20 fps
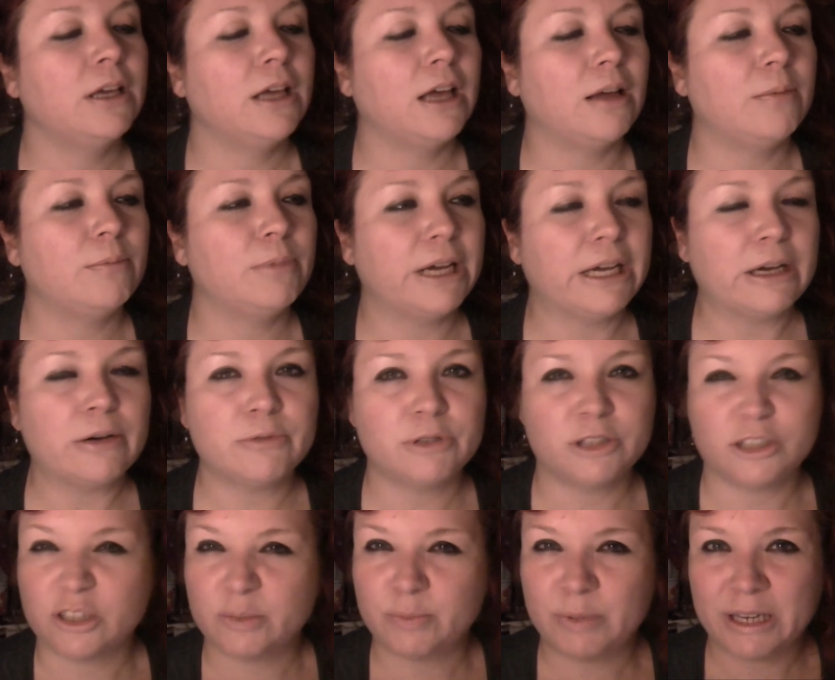But I always
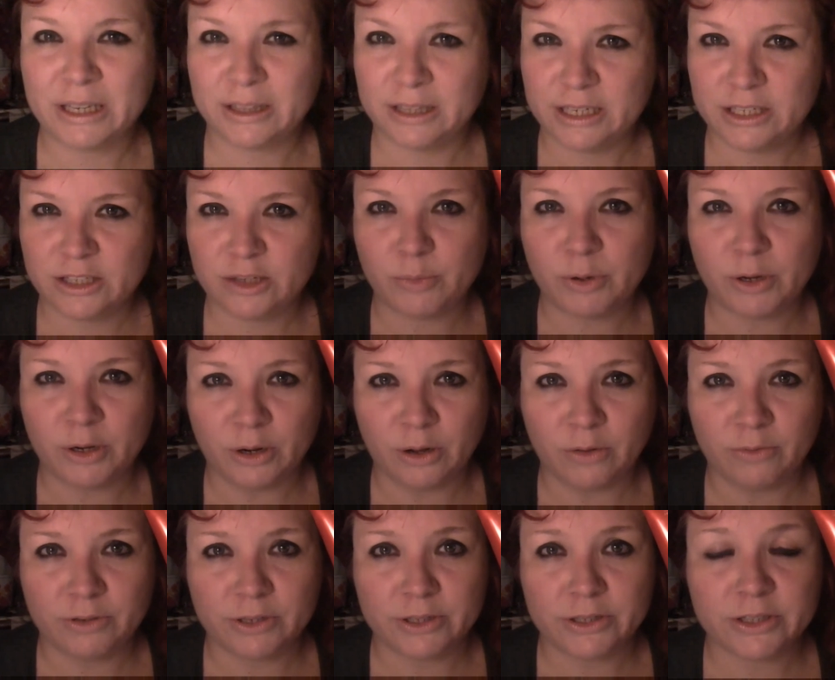just pick these up on
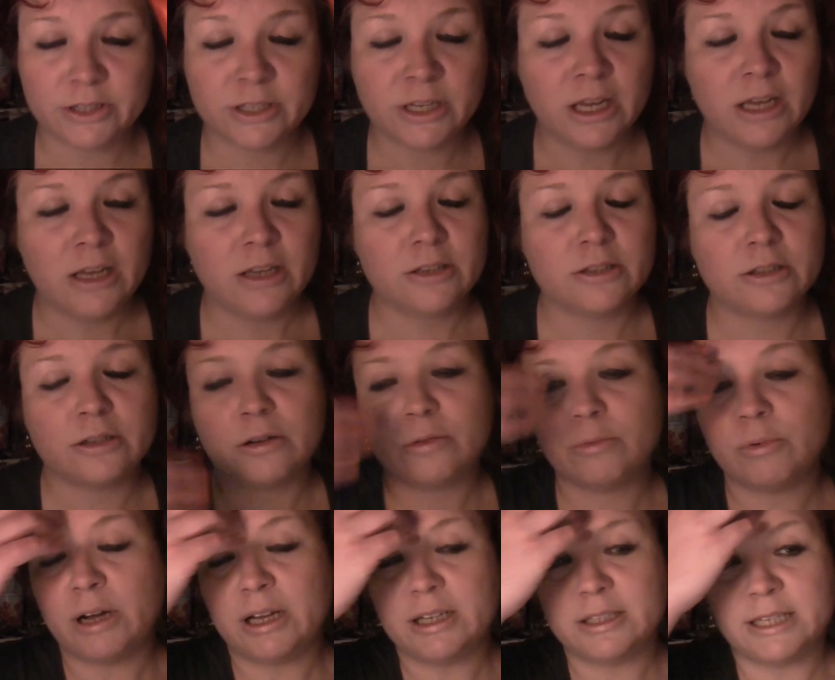offers. So
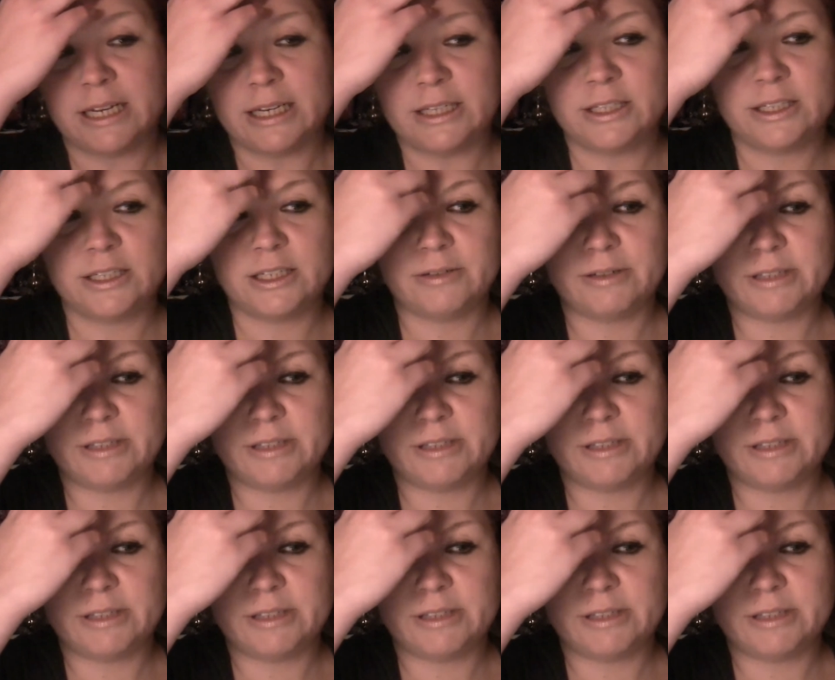what I'll tend to do